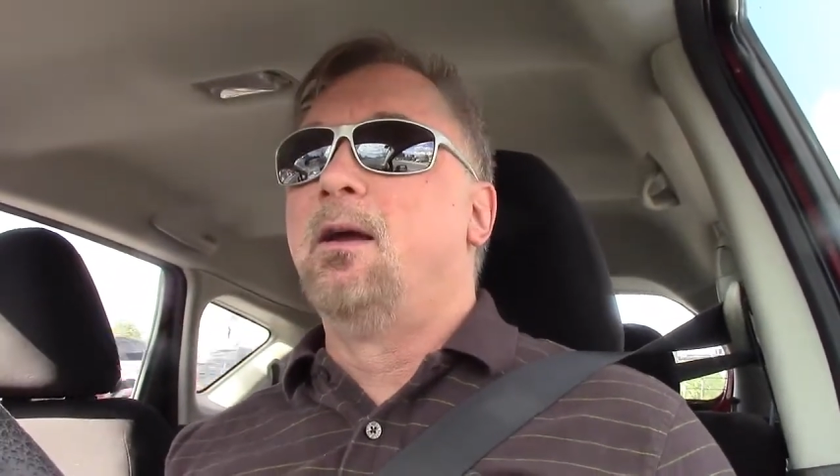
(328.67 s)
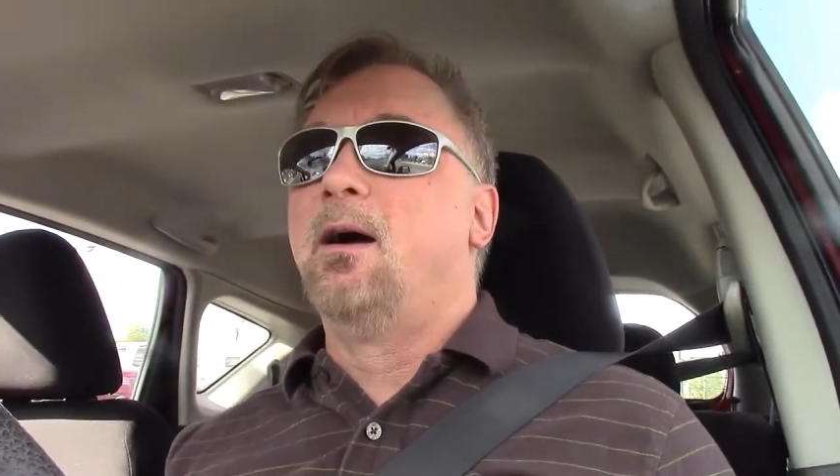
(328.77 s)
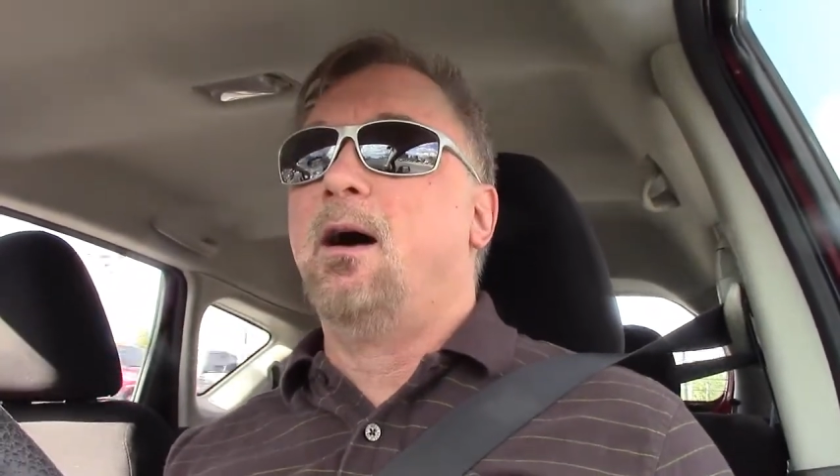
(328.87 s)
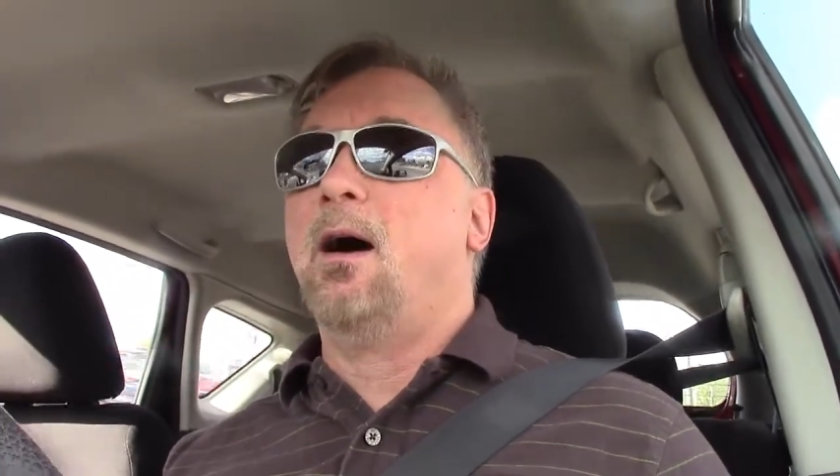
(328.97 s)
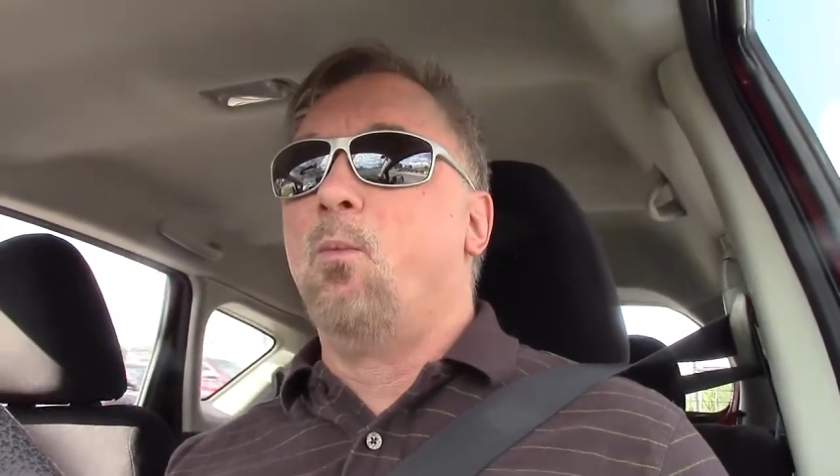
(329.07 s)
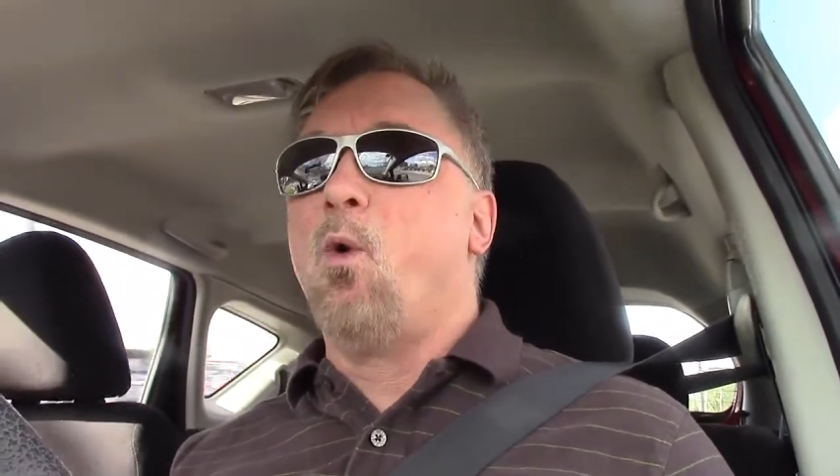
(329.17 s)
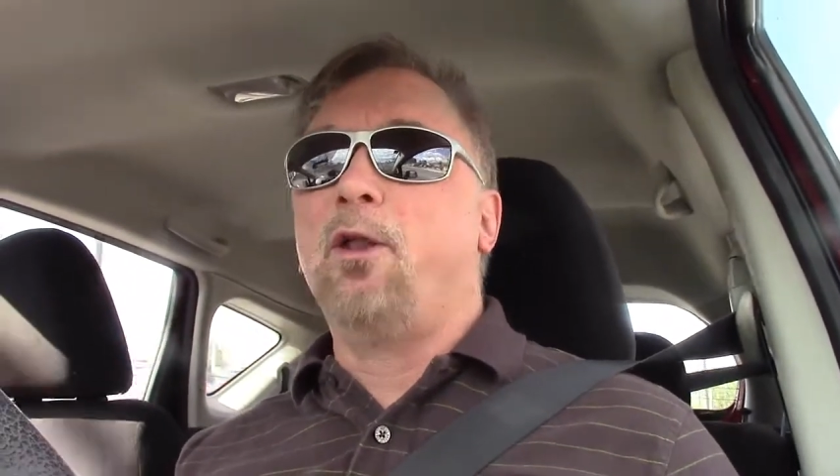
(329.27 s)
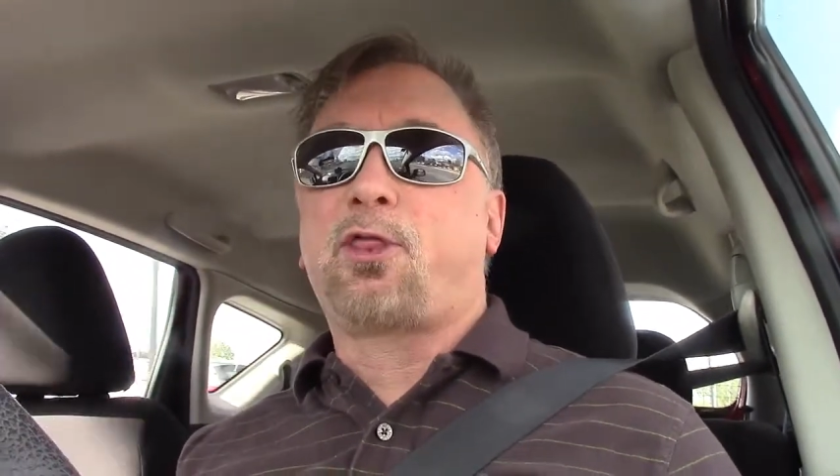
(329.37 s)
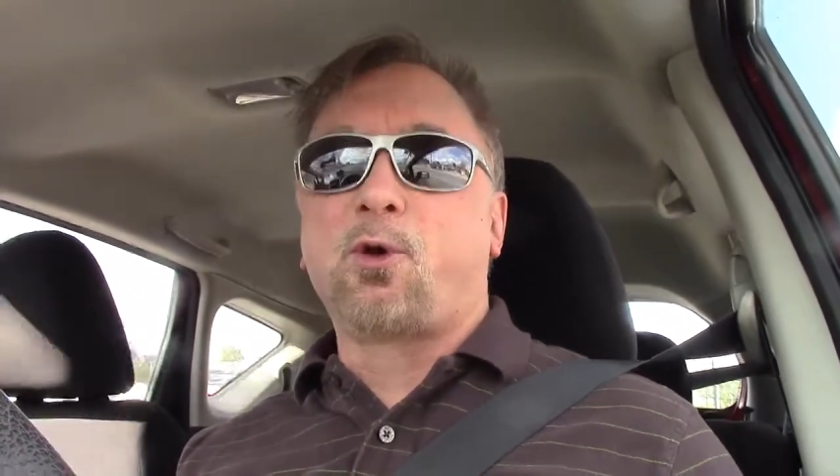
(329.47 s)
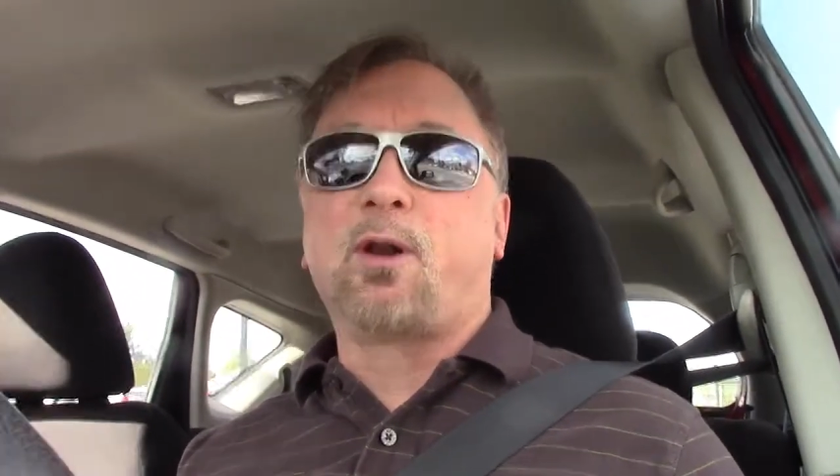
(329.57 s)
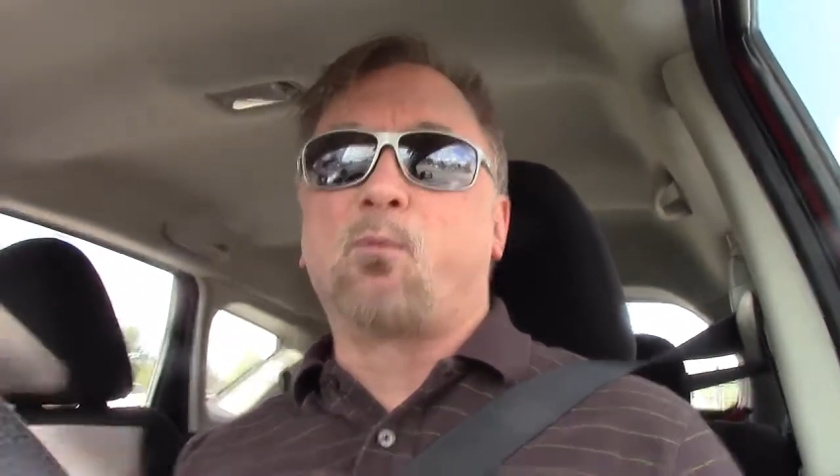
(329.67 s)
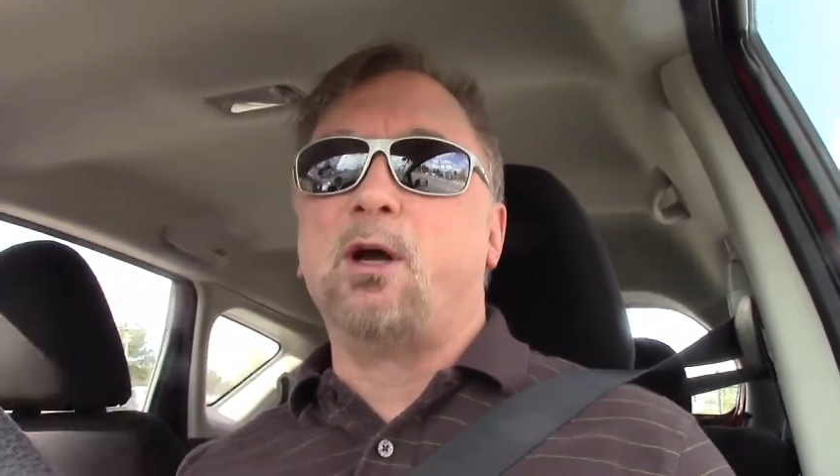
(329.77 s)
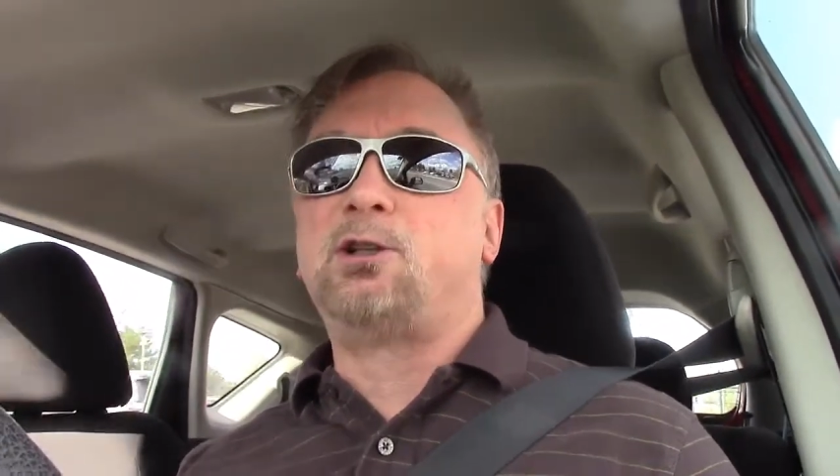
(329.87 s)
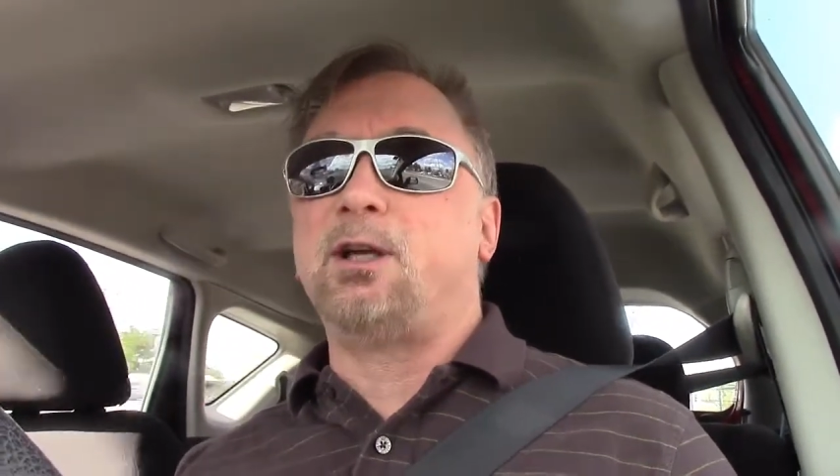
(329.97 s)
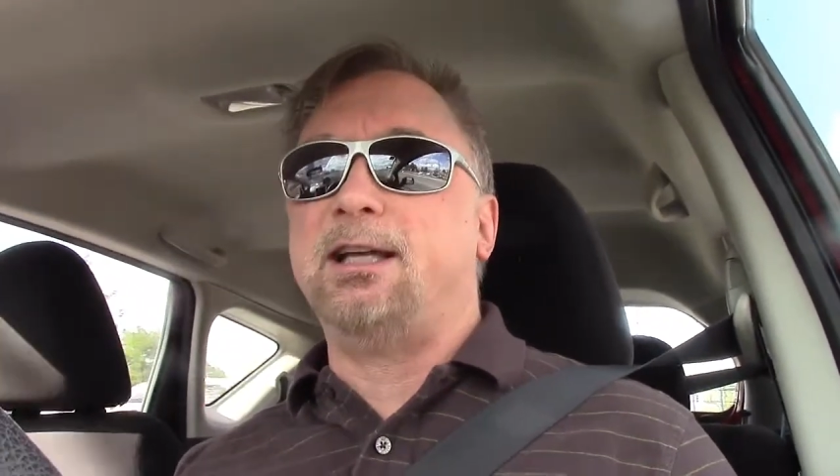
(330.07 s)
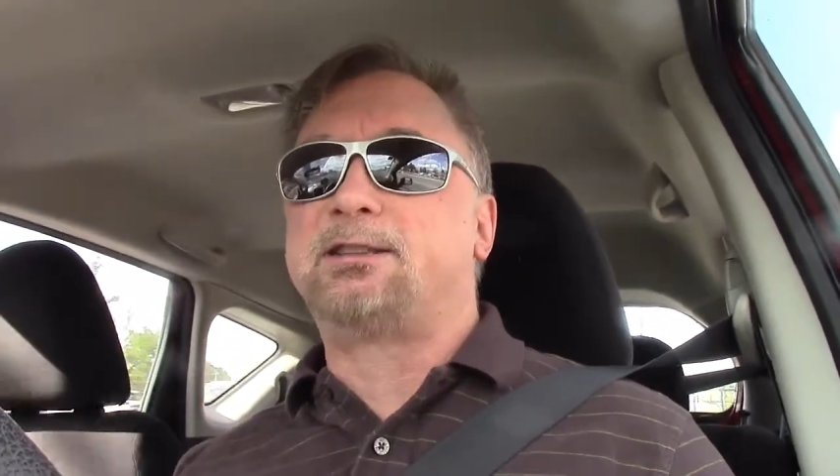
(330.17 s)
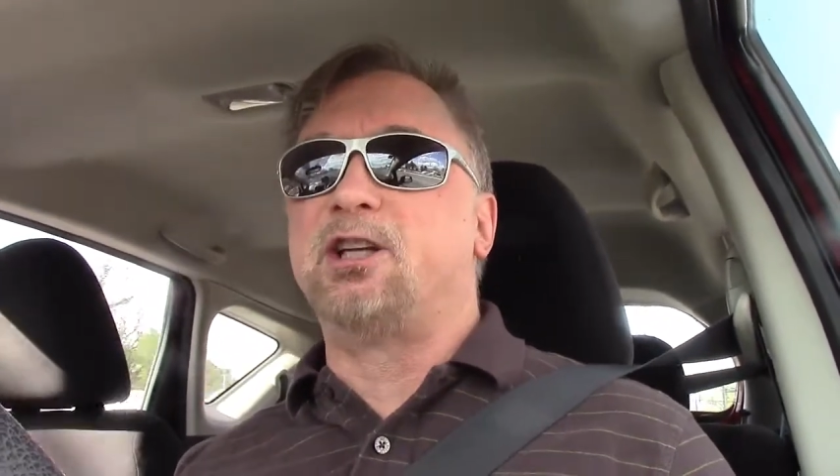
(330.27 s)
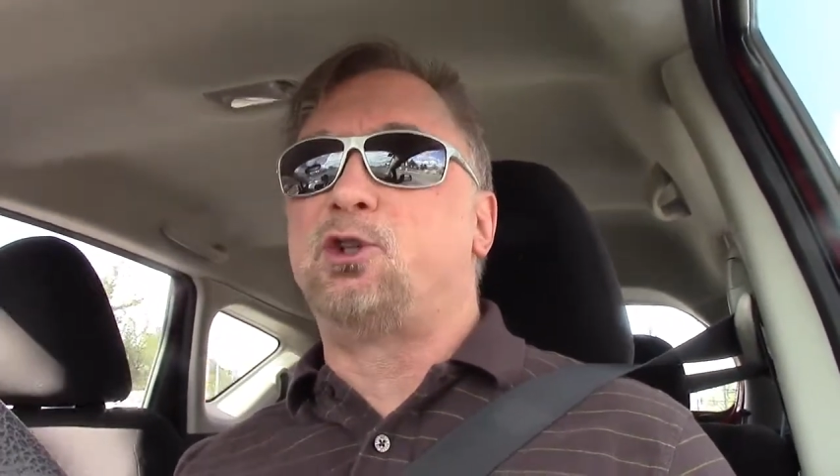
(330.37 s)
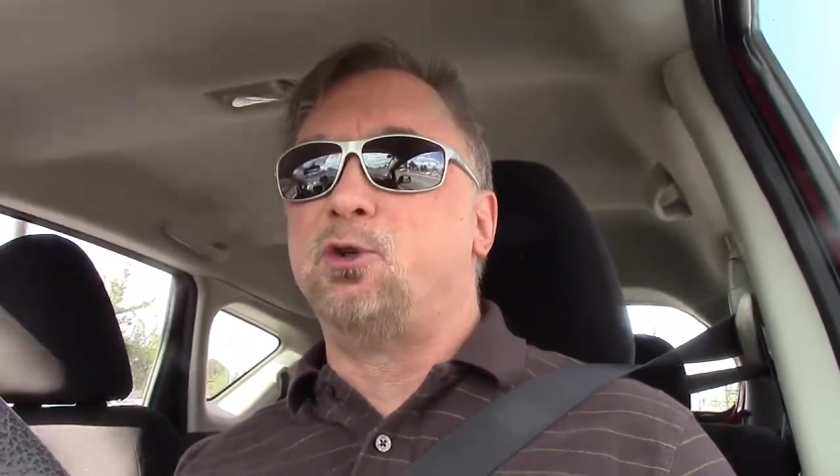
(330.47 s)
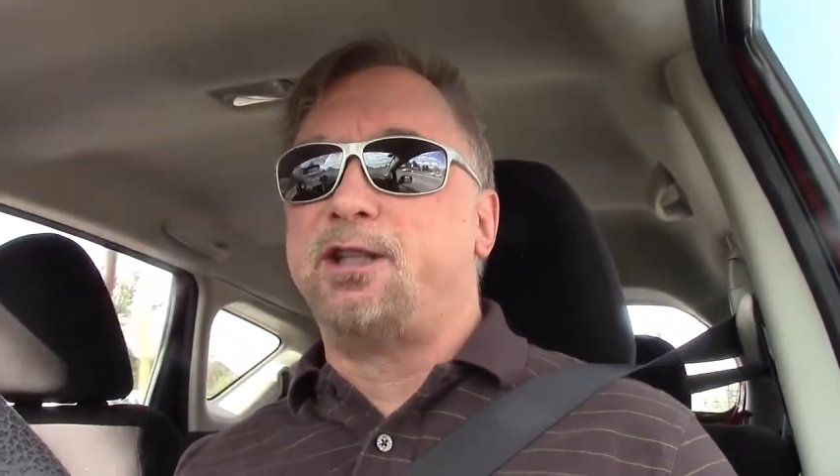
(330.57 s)
1/3 of which is the
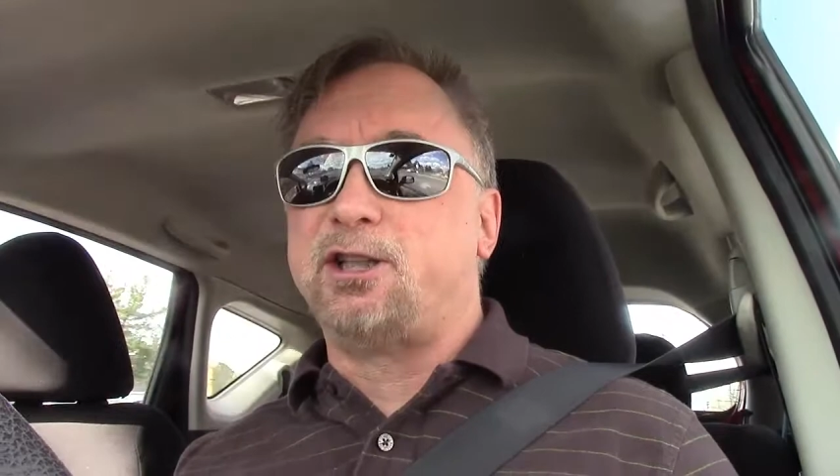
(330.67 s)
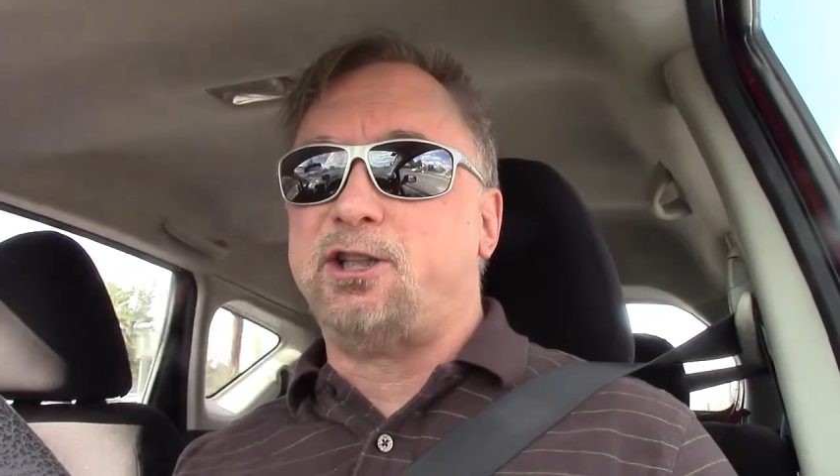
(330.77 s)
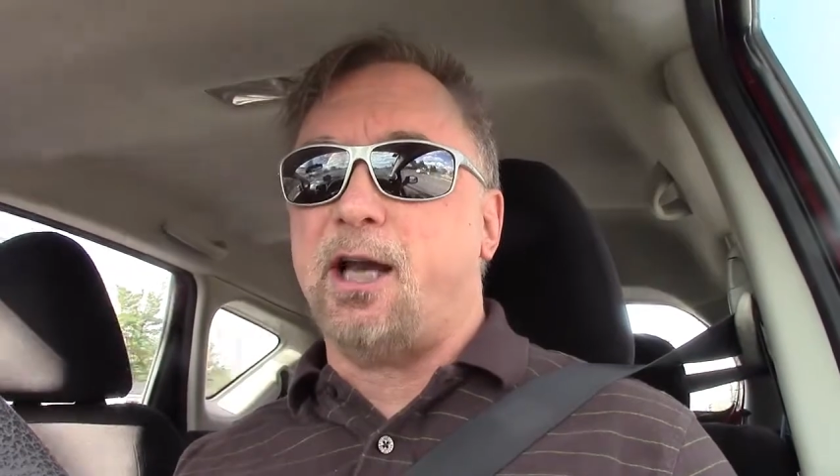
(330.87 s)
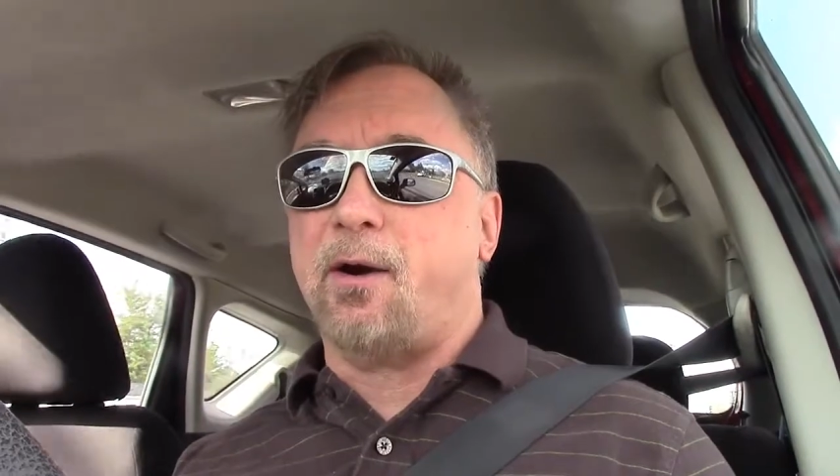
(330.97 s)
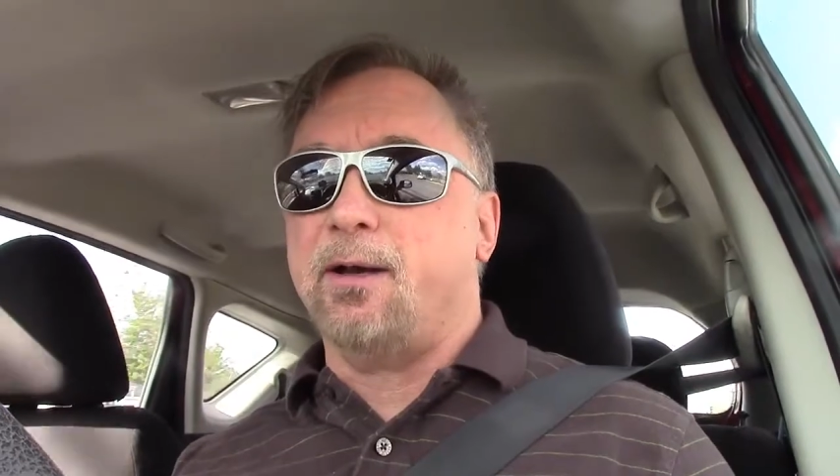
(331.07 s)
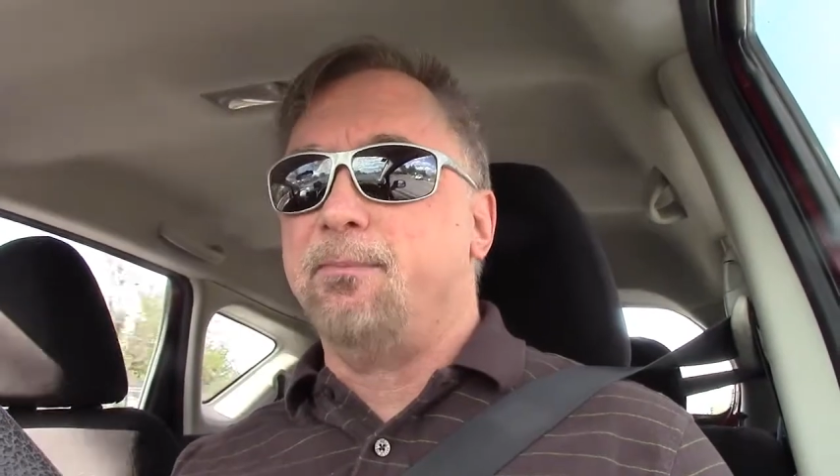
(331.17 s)
judiciary.